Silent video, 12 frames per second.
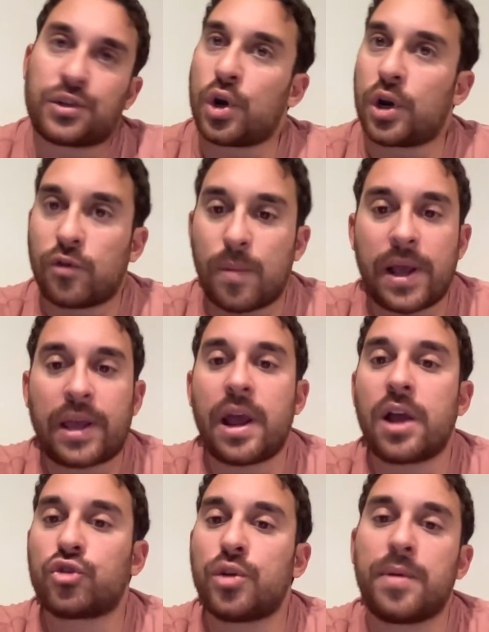A
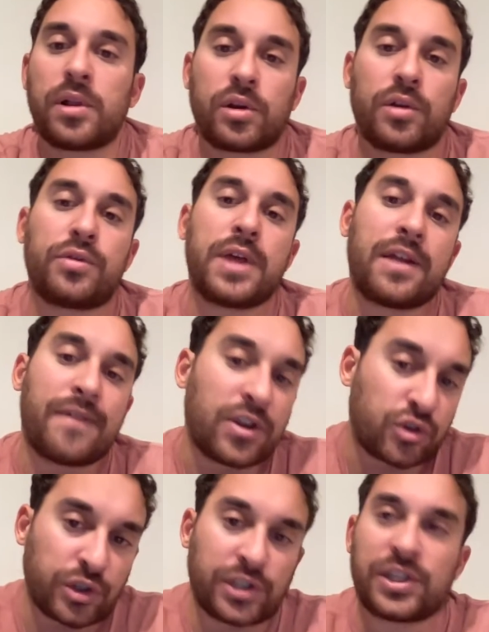turnover by Keandre Miller
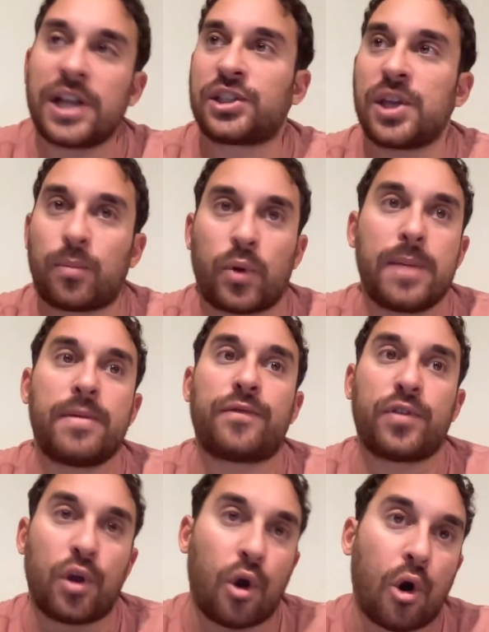that eventually sets
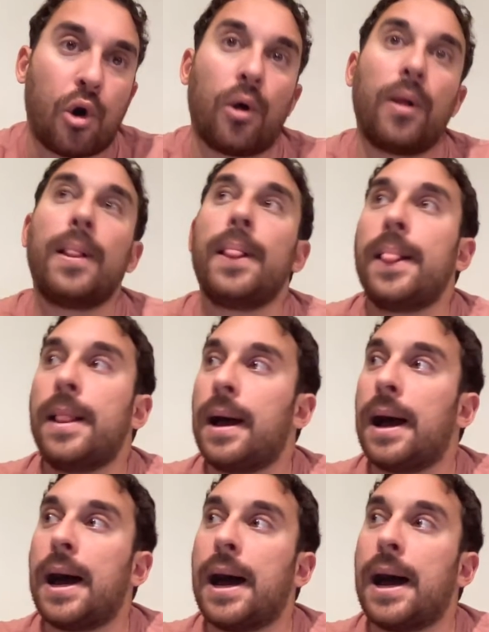up Raymond for the goal.